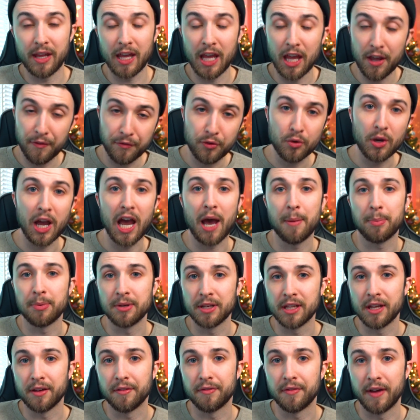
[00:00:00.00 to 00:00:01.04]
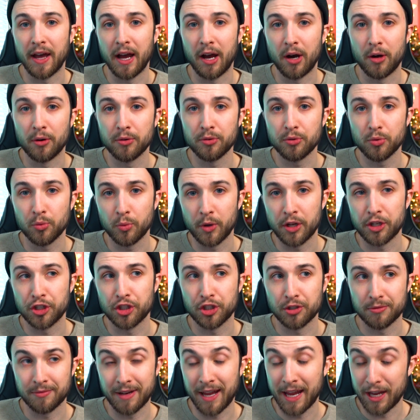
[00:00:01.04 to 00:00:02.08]
if you happen to get found,
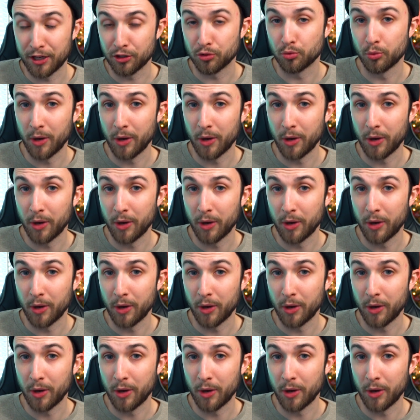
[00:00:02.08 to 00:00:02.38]
which is